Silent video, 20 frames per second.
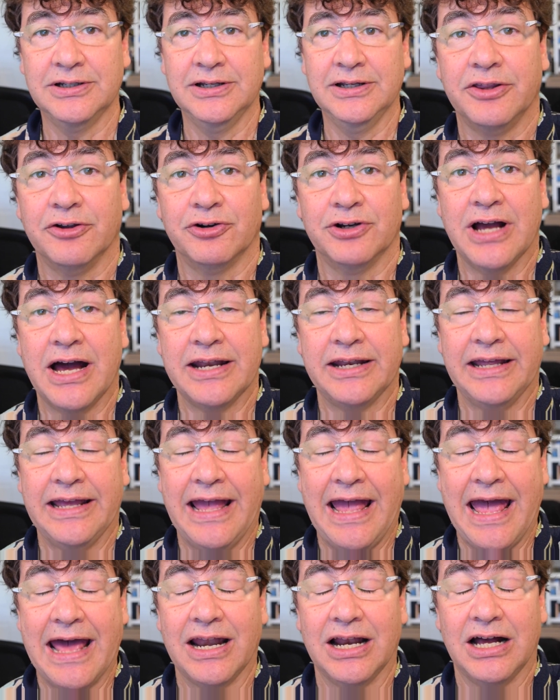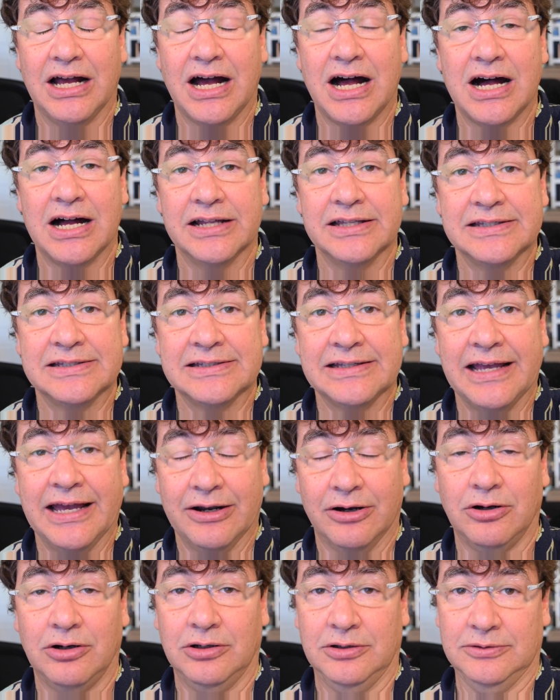They're not at odds
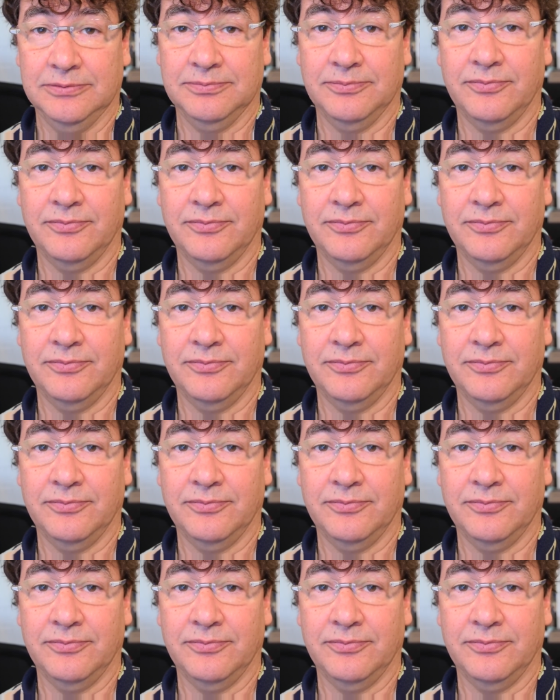at all.